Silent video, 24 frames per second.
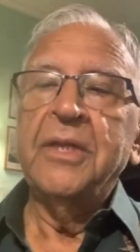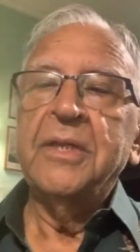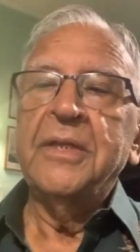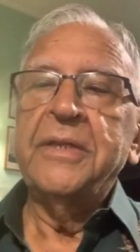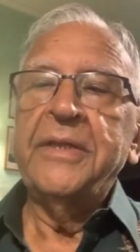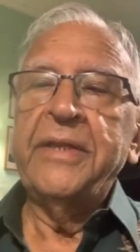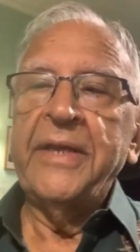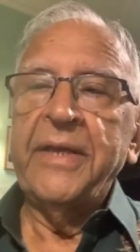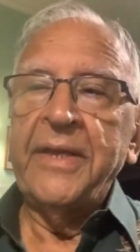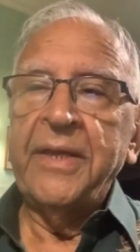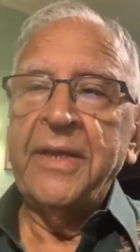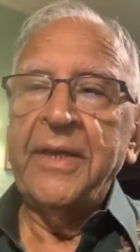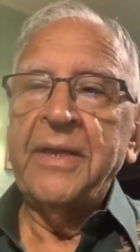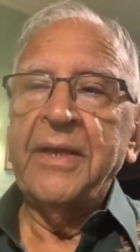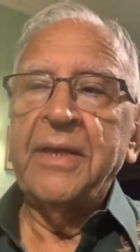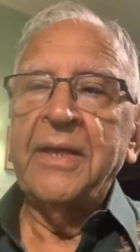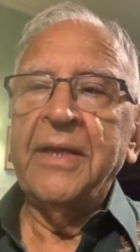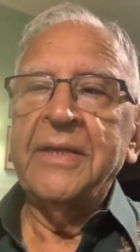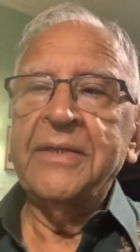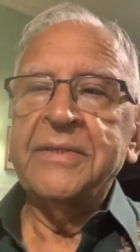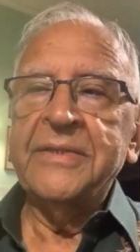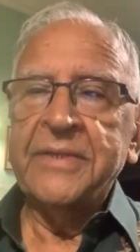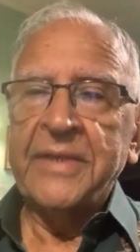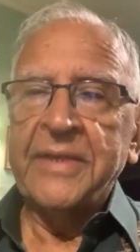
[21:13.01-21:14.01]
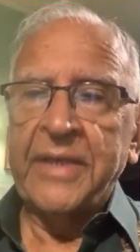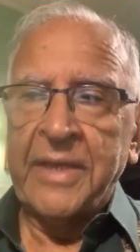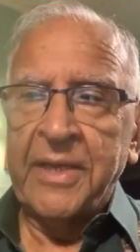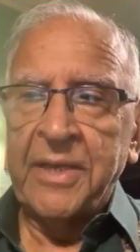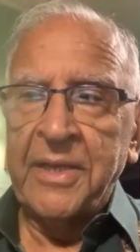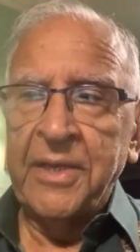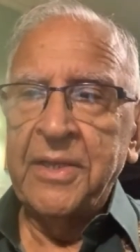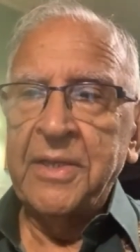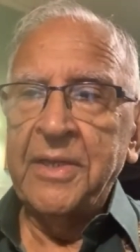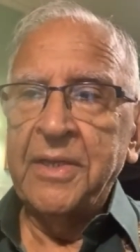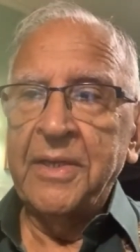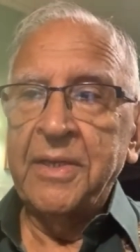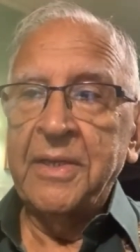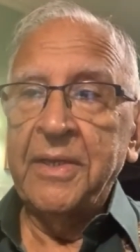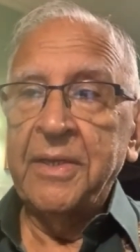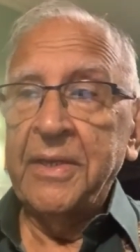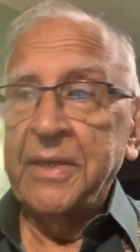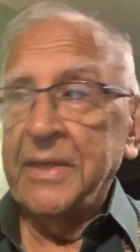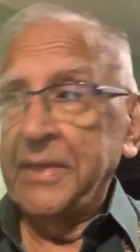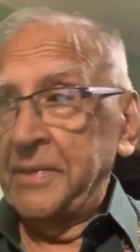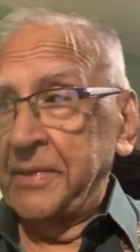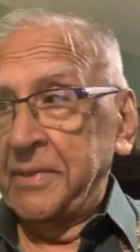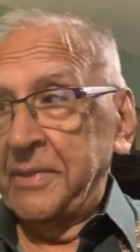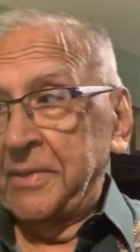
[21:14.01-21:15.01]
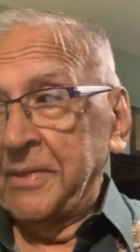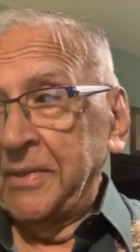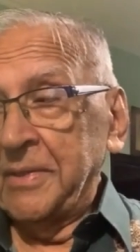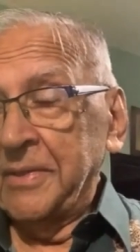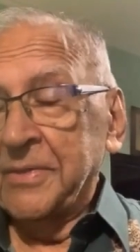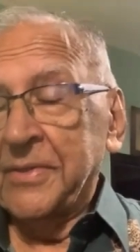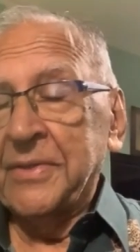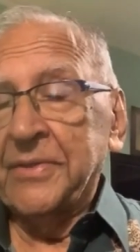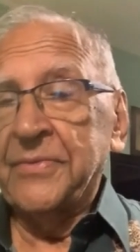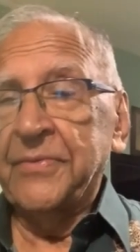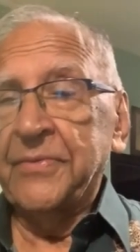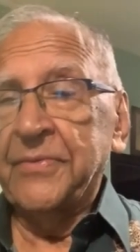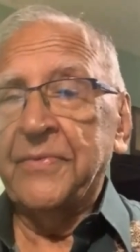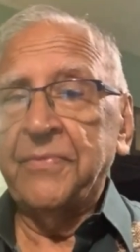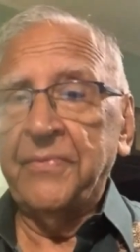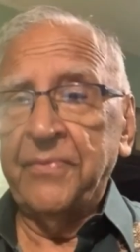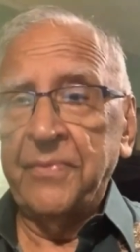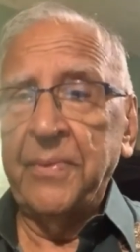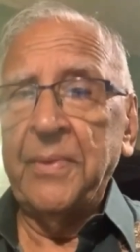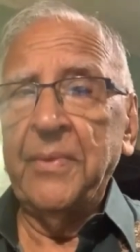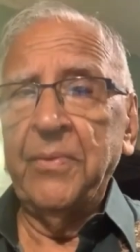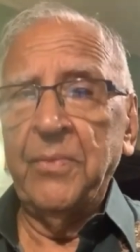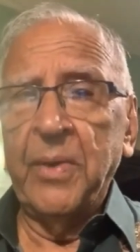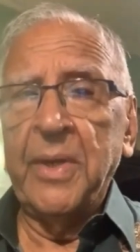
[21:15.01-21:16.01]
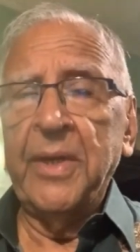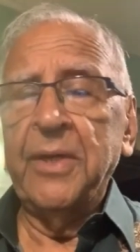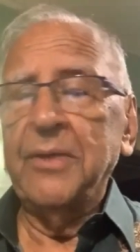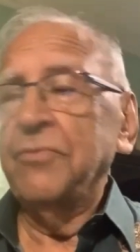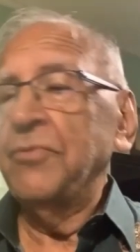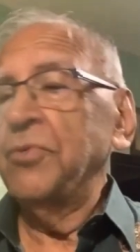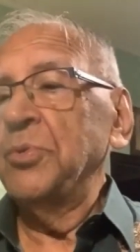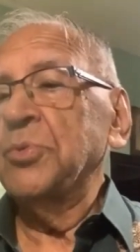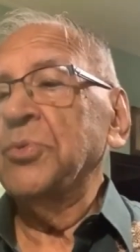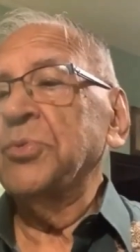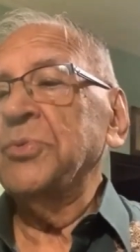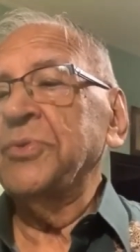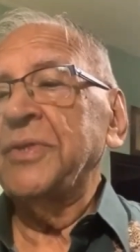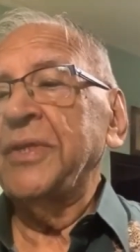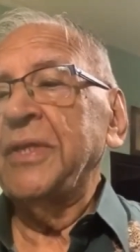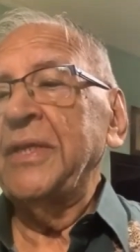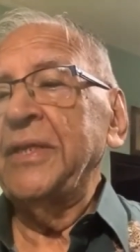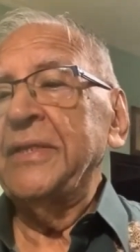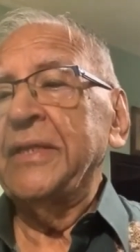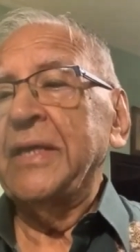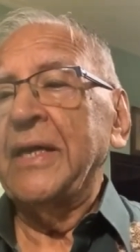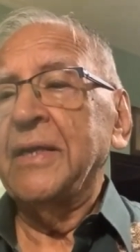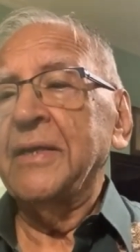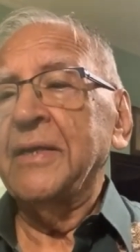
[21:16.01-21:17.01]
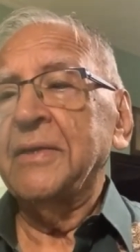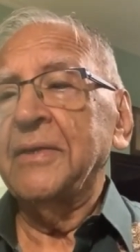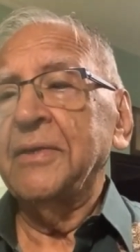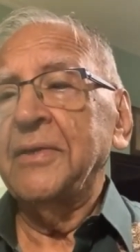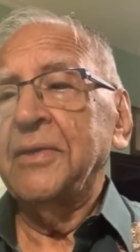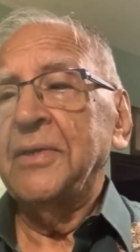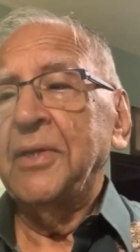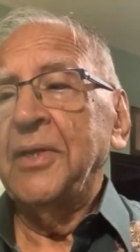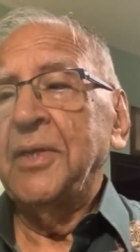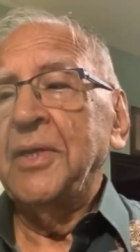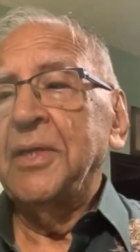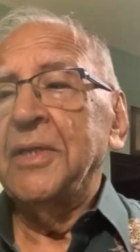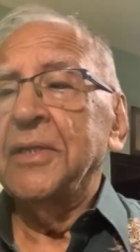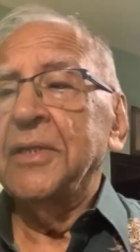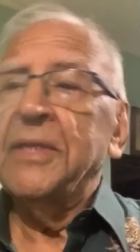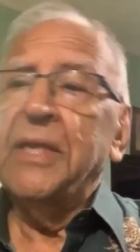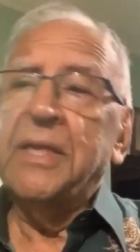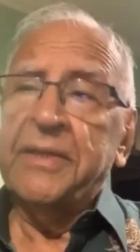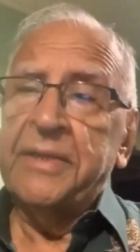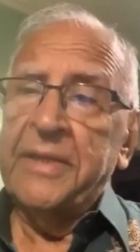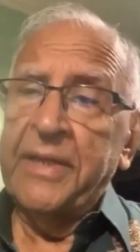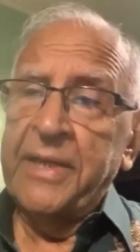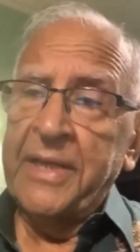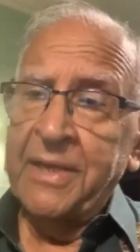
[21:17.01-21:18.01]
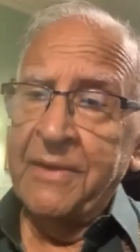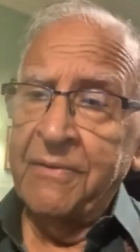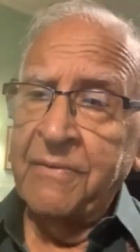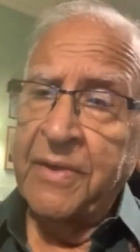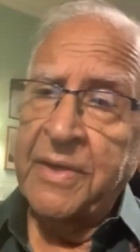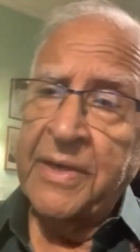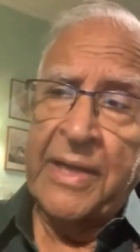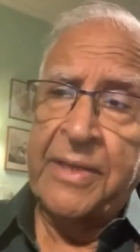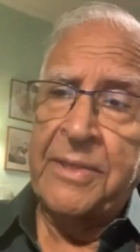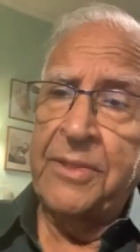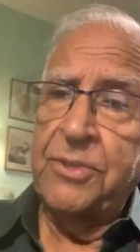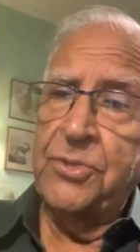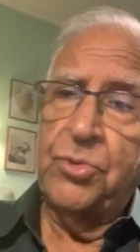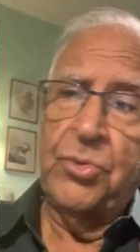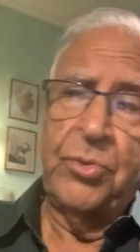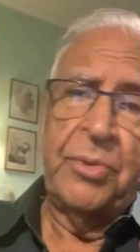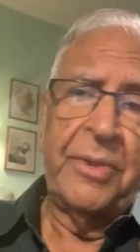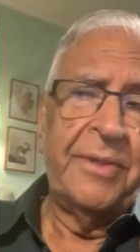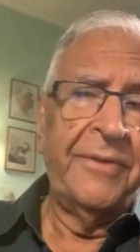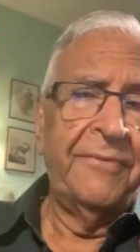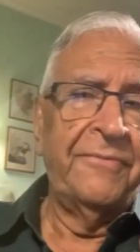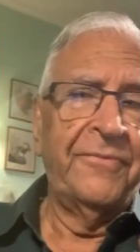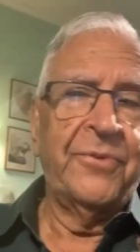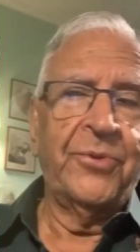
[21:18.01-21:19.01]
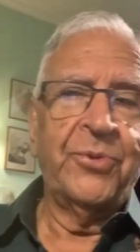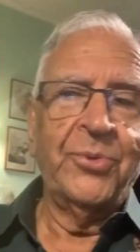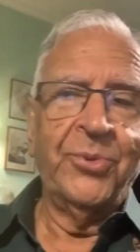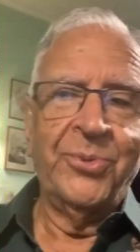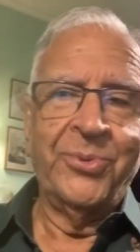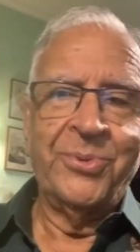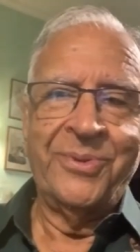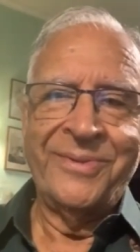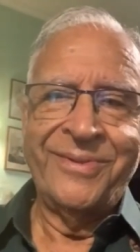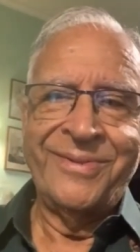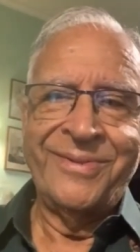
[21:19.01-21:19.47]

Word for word: They say, and it is wonderful to see that, that they have a right to live too.